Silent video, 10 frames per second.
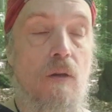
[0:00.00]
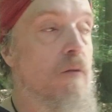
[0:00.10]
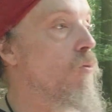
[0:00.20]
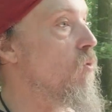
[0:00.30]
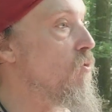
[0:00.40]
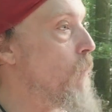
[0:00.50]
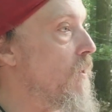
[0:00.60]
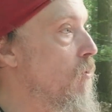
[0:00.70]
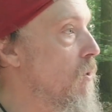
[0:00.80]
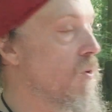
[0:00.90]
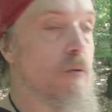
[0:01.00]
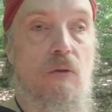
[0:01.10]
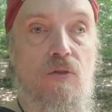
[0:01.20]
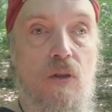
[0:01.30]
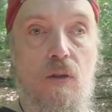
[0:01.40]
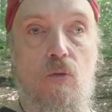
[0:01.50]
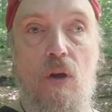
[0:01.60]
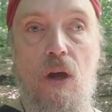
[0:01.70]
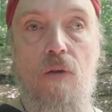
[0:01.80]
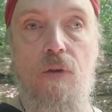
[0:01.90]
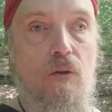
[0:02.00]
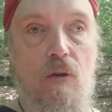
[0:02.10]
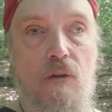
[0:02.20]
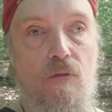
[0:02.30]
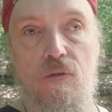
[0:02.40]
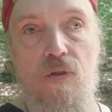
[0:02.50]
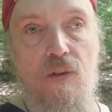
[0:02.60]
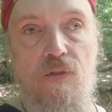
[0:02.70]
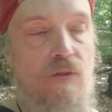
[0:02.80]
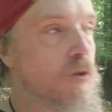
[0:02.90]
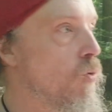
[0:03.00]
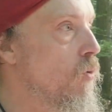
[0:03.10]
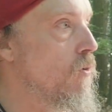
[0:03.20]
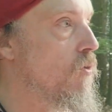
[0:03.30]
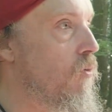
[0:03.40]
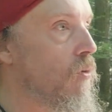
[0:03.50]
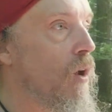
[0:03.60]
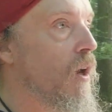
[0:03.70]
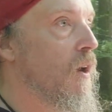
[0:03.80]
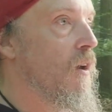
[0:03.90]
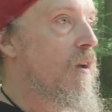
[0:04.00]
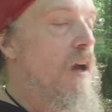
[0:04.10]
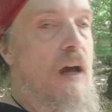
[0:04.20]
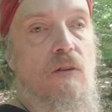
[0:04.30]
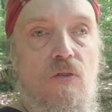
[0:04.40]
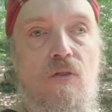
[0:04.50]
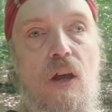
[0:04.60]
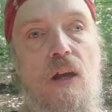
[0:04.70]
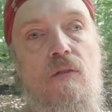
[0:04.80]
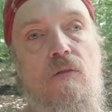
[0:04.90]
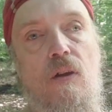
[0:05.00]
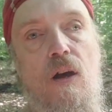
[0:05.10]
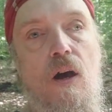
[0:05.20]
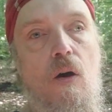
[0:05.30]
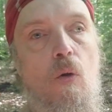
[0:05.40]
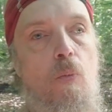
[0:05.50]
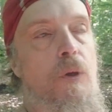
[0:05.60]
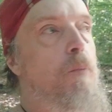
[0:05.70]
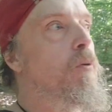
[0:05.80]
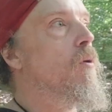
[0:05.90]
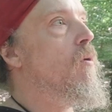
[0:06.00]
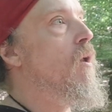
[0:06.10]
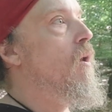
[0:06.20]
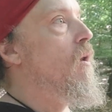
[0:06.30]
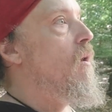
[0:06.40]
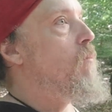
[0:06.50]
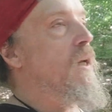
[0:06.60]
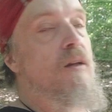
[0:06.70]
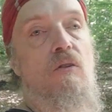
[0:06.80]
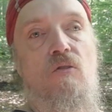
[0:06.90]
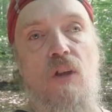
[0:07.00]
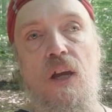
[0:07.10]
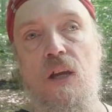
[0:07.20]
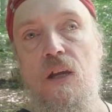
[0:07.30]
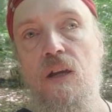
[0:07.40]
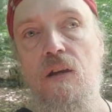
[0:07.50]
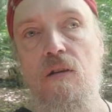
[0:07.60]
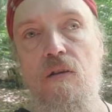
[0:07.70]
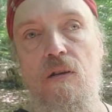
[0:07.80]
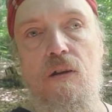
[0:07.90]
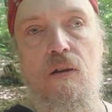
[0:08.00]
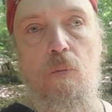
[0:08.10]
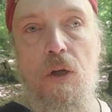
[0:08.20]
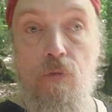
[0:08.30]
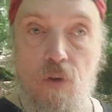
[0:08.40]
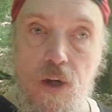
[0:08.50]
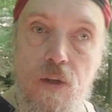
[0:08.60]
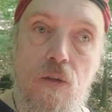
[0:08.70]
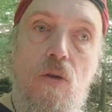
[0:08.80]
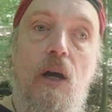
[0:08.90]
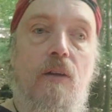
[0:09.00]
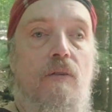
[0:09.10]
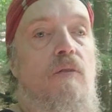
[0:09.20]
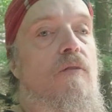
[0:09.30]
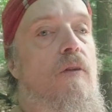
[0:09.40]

a respectable skill to have, and that's cool to understand how people back in the day made fire, and